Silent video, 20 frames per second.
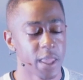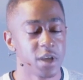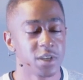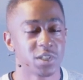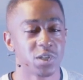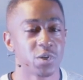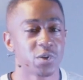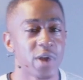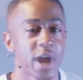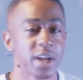
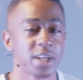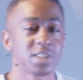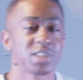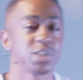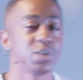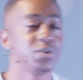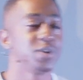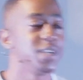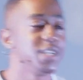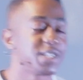So
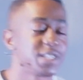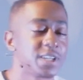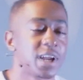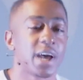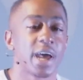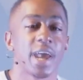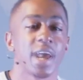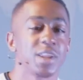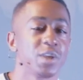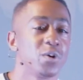gratitude isn't an
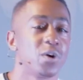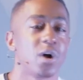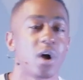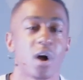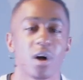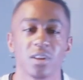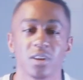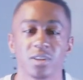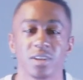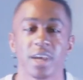annual
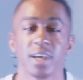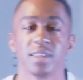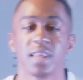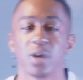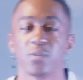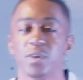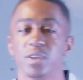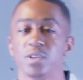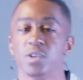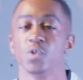holiday
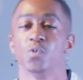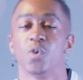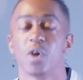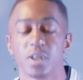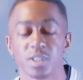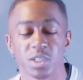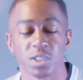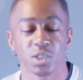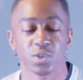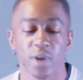that we do
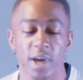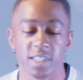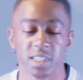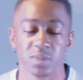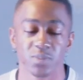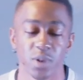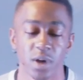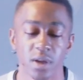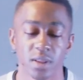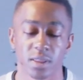once or twice a
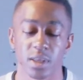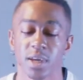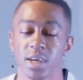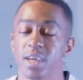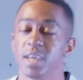month.